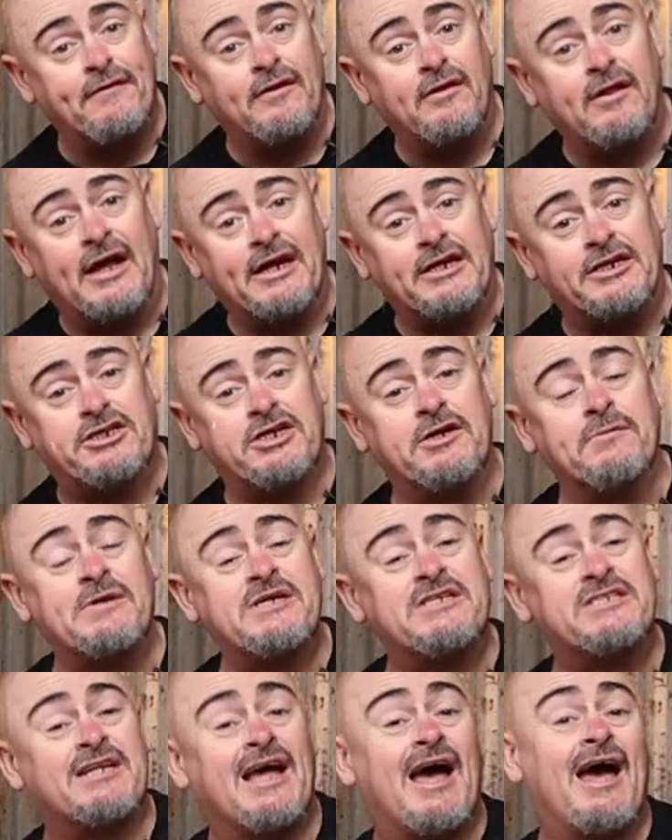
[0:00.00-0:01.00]
fill a chimney
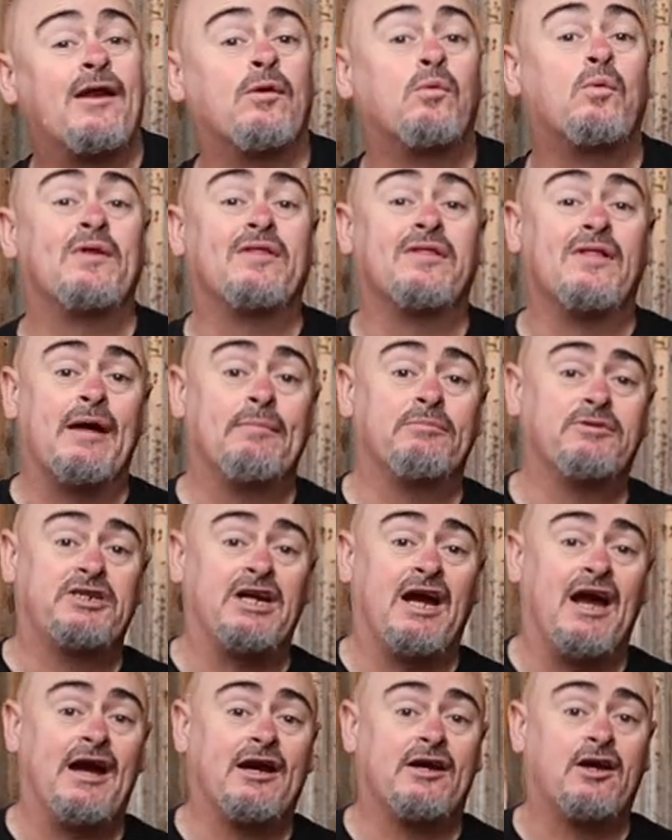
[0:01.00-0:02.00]
starter with lump
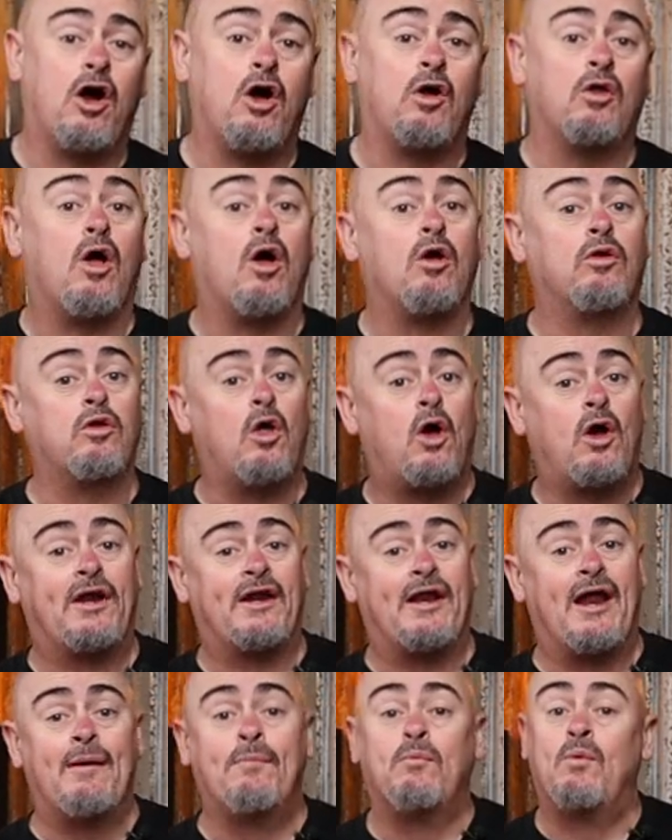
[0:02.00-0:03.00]
charcoal. I'll light
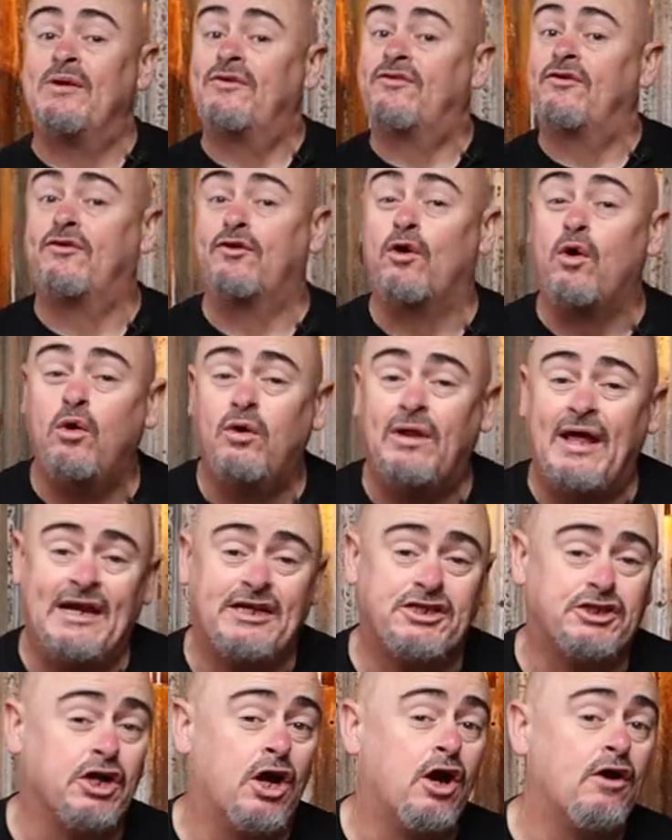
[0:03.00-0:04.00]
it up once it's all
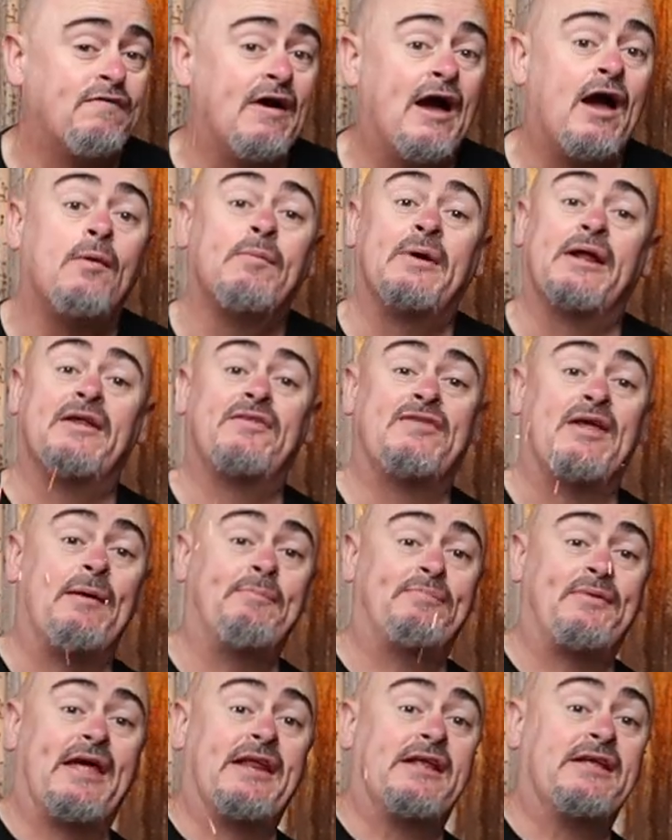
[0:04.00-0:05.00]
ashed over. I'm gonna
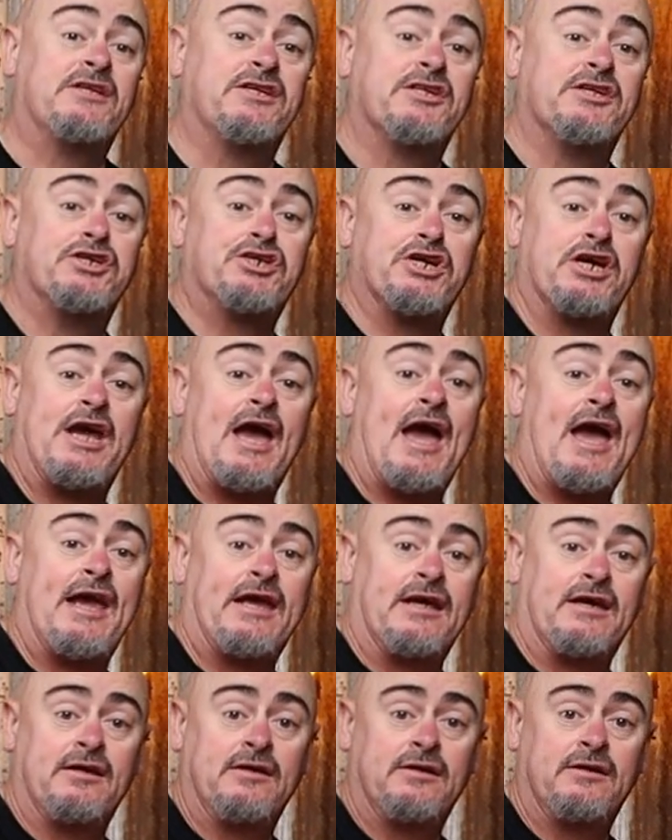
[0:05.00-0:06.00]
dump that into the GA.